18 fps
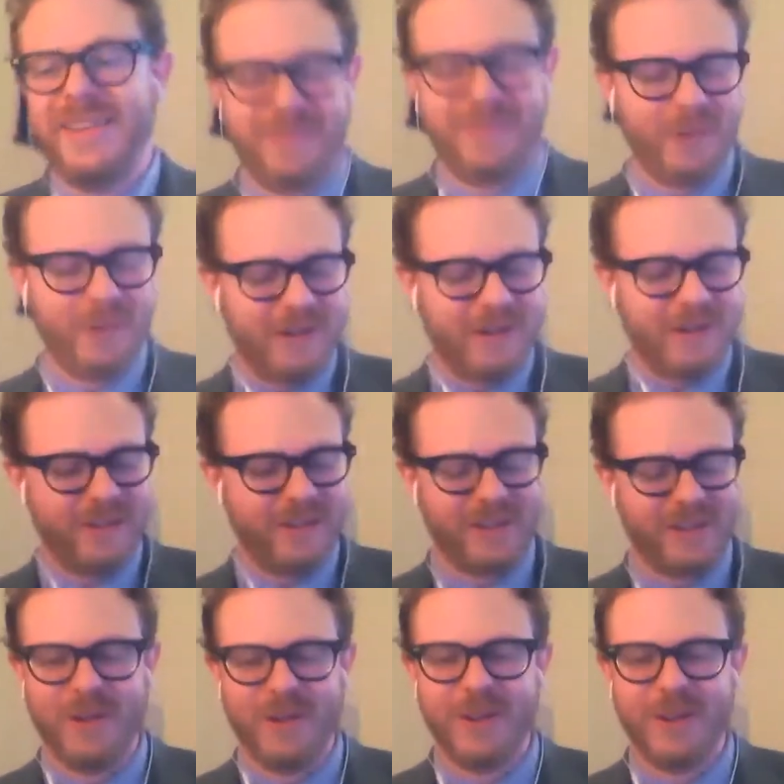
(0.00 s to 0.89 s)
for whatever
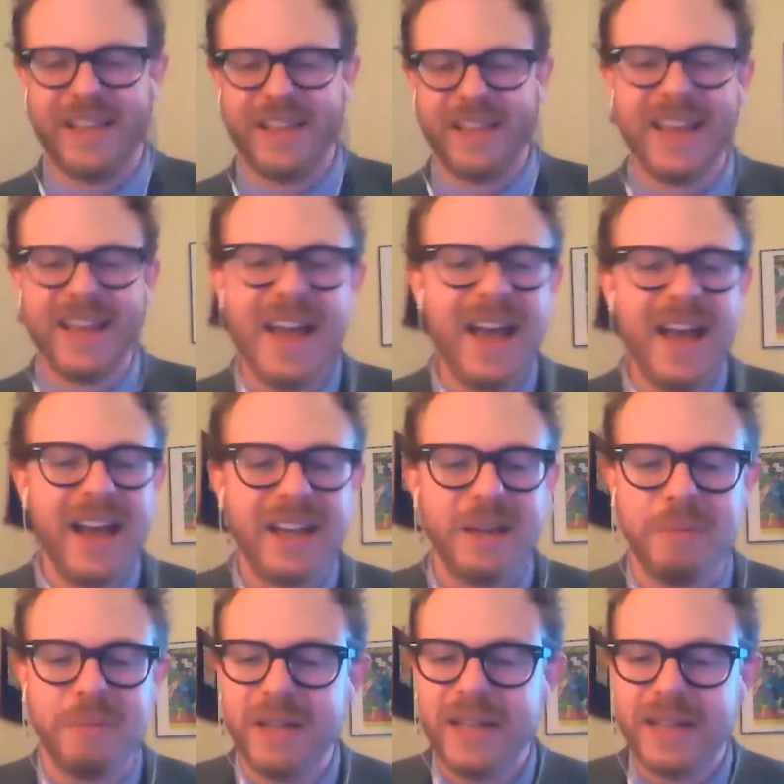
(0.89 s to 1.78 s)
it's worth, like
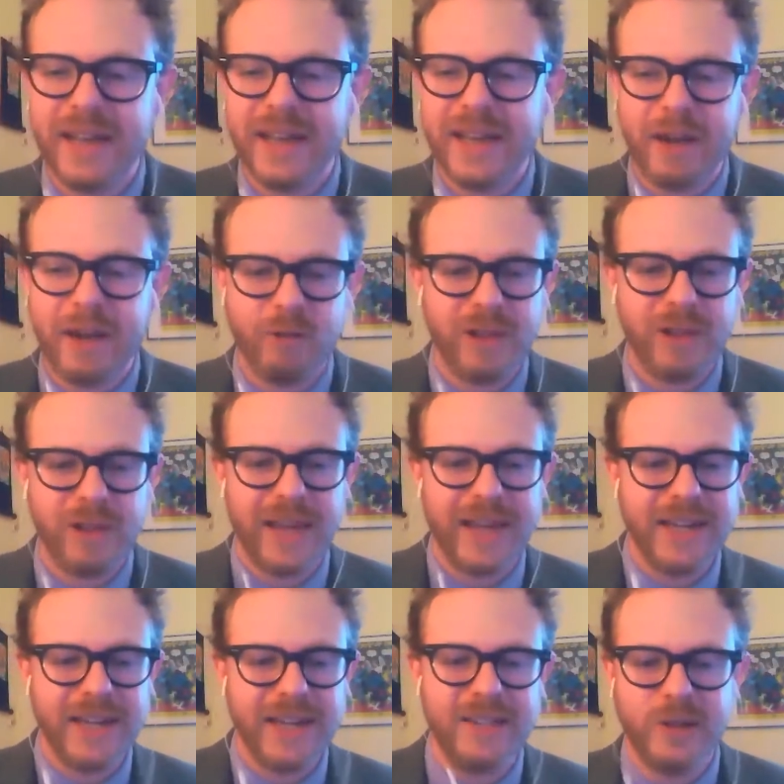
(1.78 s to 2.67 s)
completely
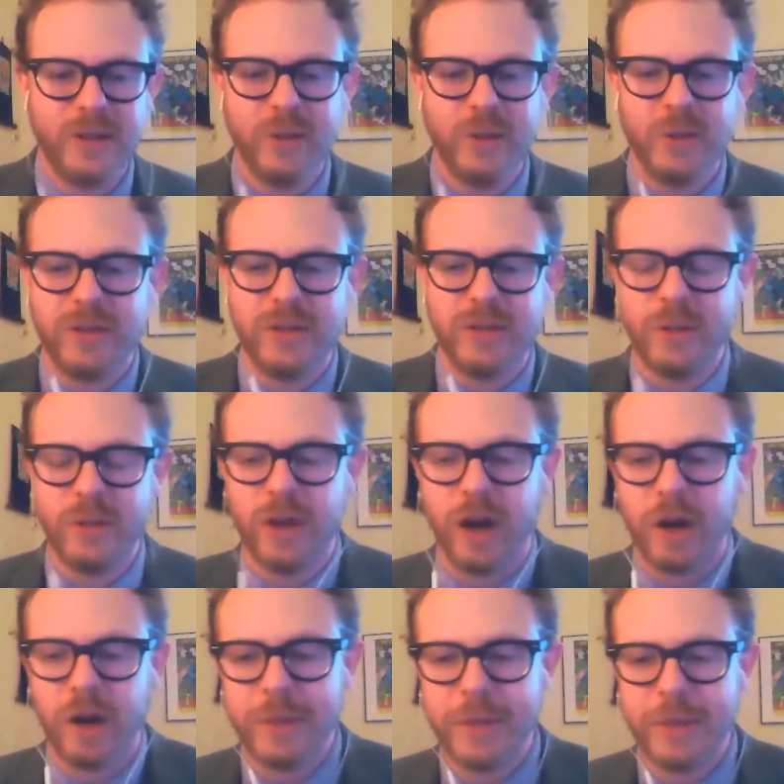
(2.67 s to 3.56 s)
unrelated to to
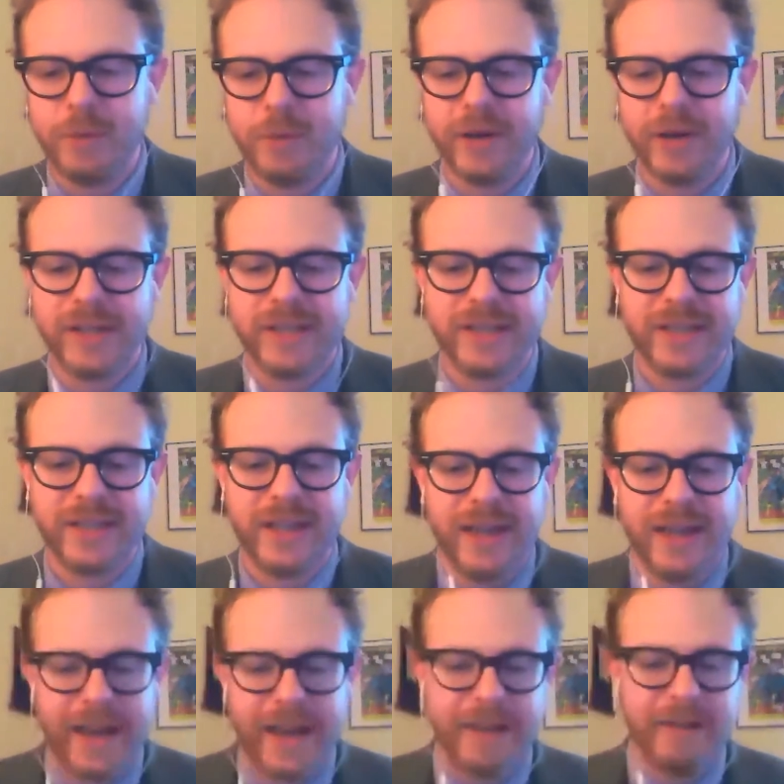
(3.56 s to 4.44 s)
dharmic books,
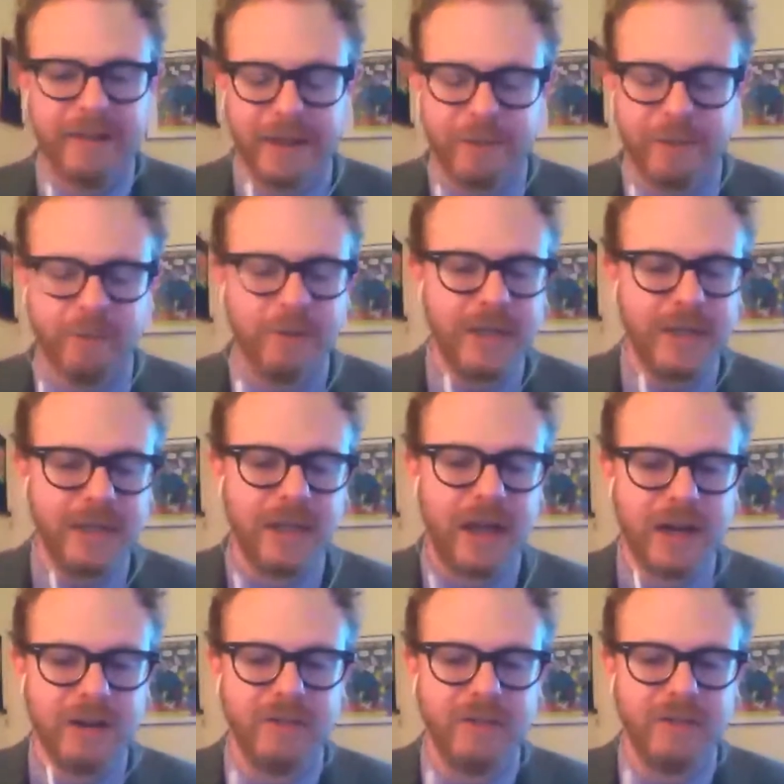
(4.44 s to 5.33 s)
I, I read a
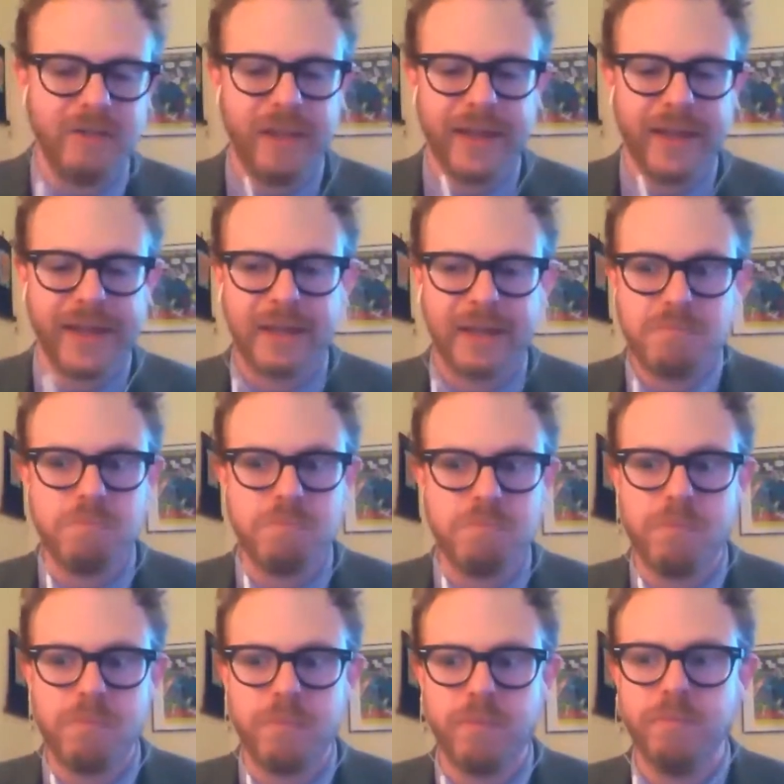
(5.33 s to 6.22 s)
lot of like
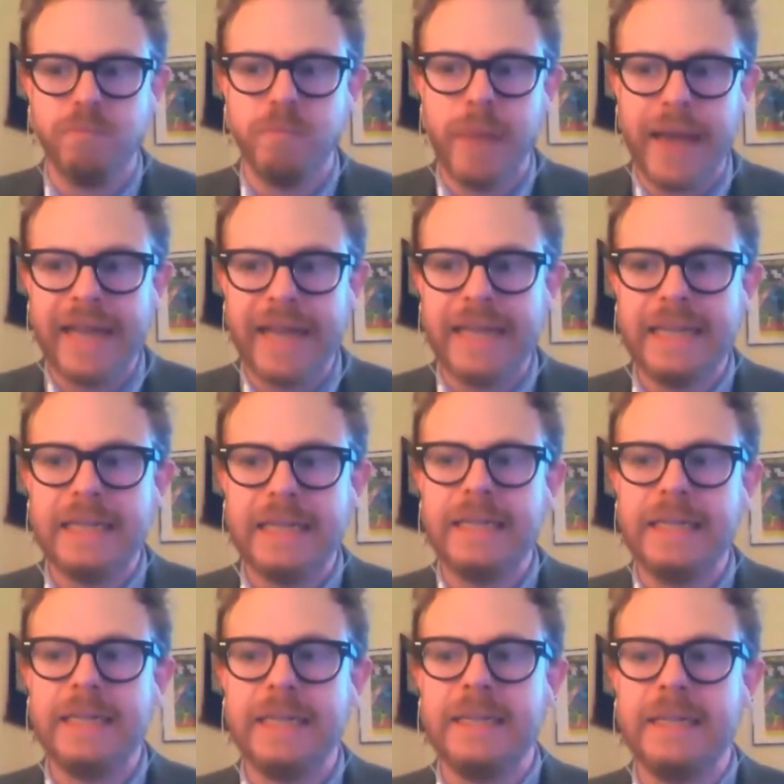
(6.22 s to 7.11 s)

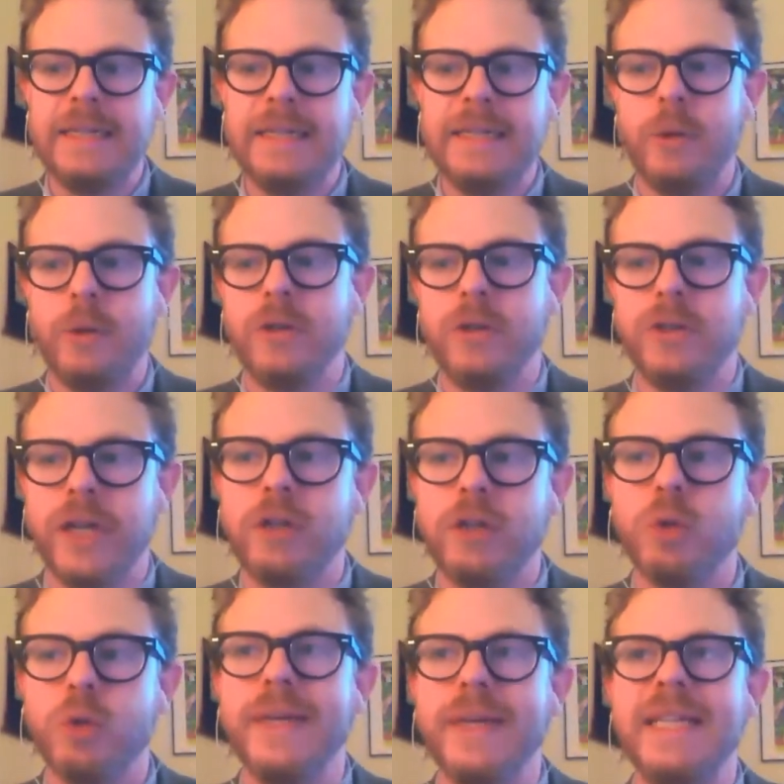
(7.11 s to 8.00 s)
men's or
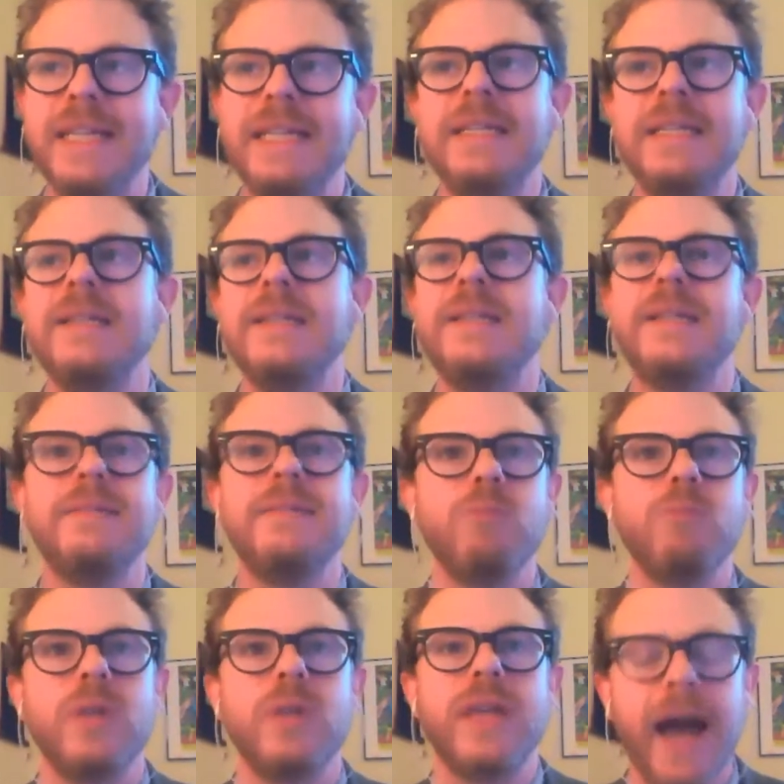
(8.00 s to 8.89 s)
gentlemen's
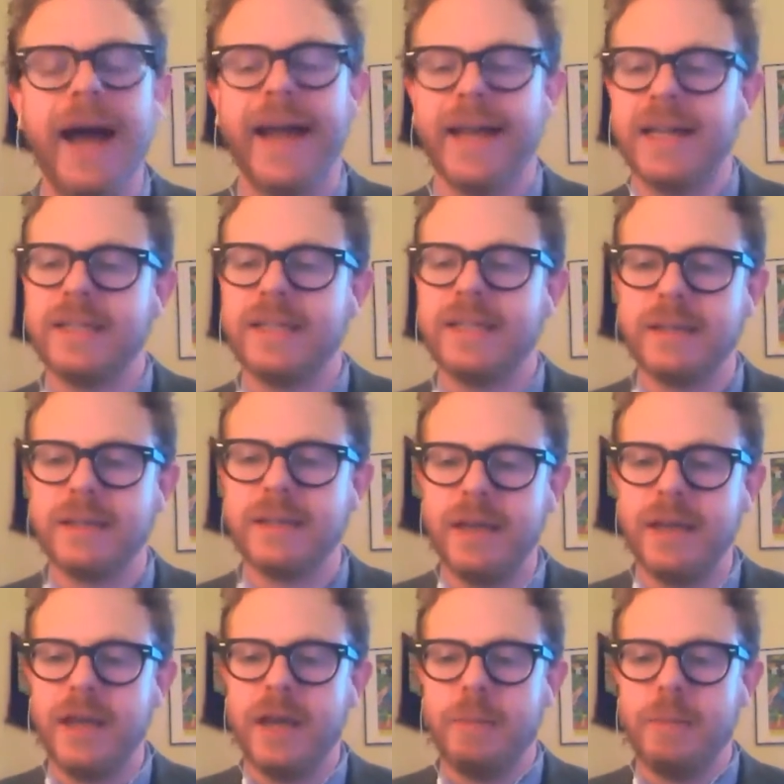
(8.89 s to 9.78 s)
guides,
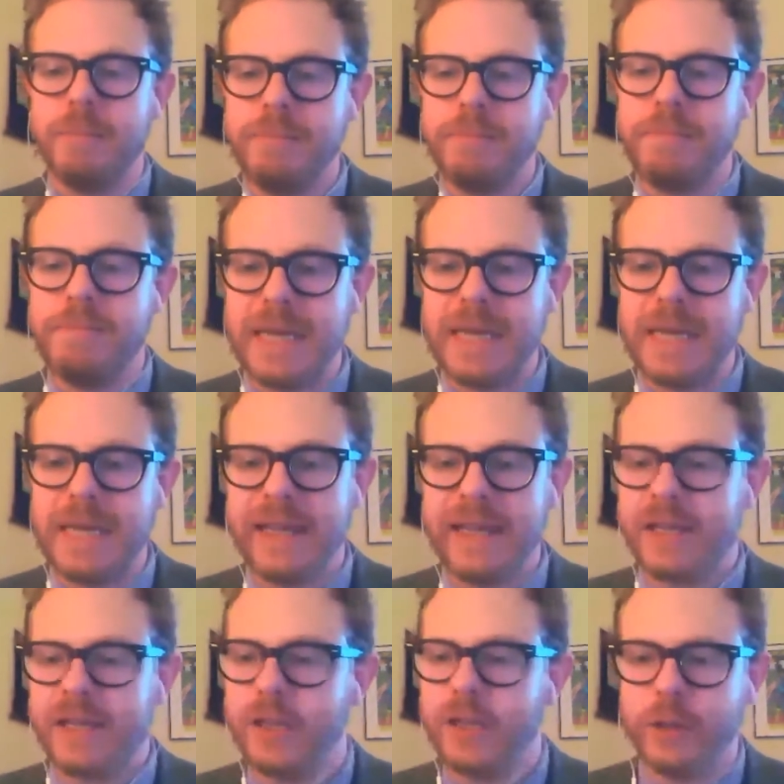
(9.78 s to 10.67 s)
being
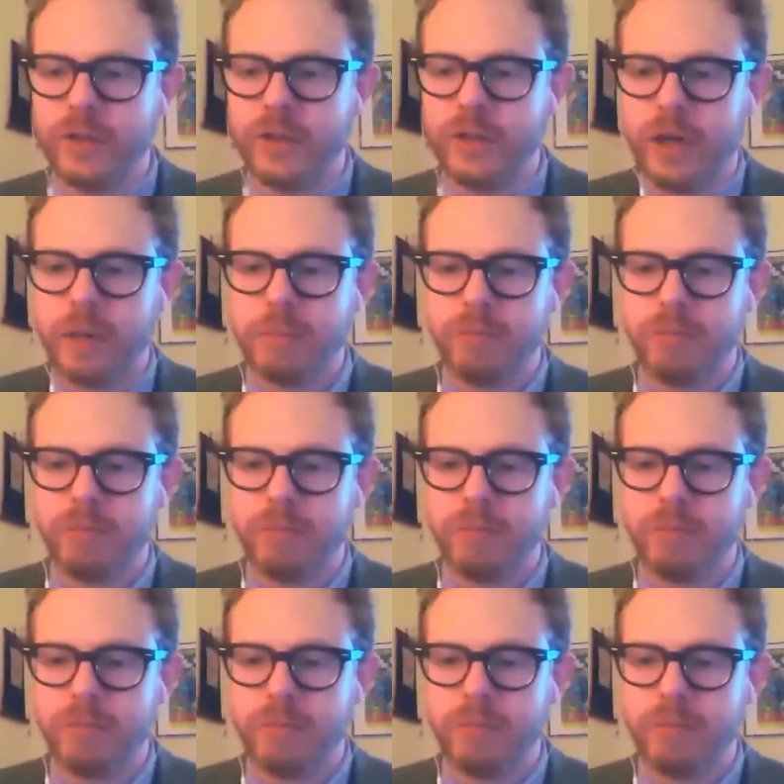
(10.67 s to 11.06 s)
like you know John